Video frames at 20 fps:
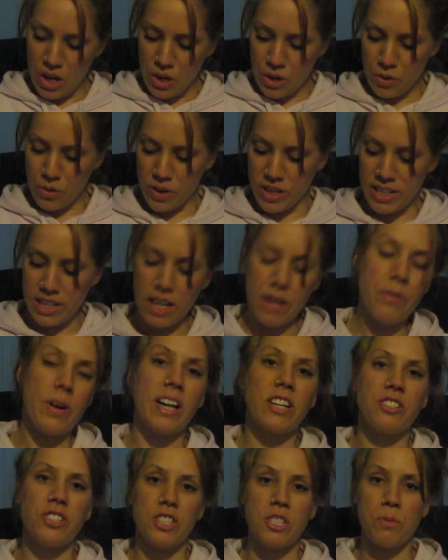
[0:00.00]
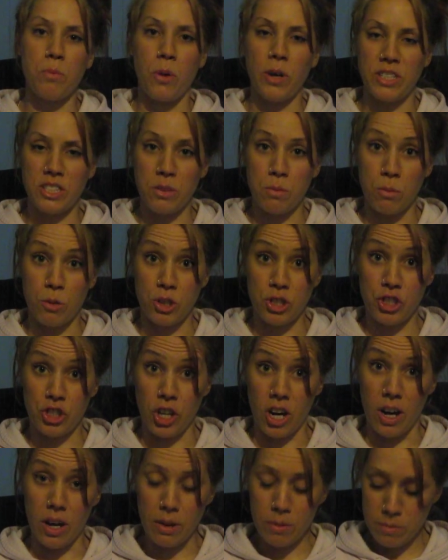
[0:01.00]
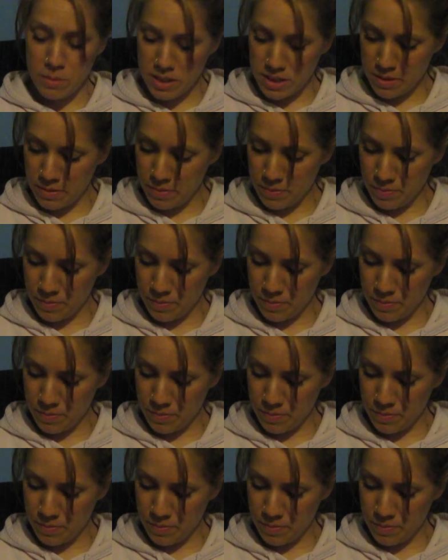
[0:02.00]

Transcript: Green directions point to more jobs,